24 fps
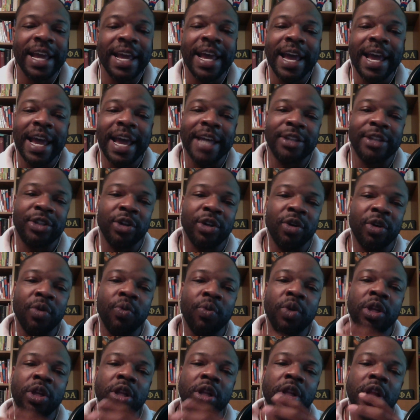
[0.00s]
And so
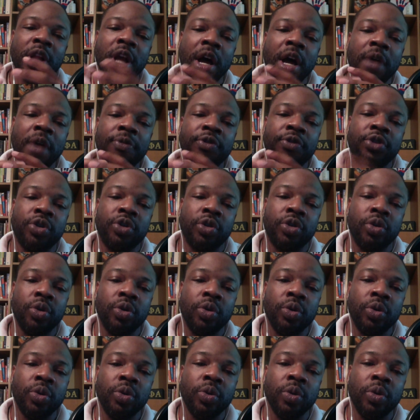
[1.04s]
would love
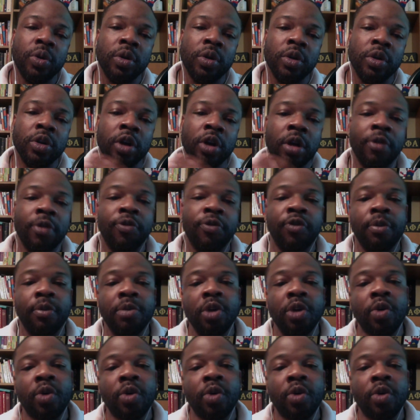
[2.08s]
to learn from you,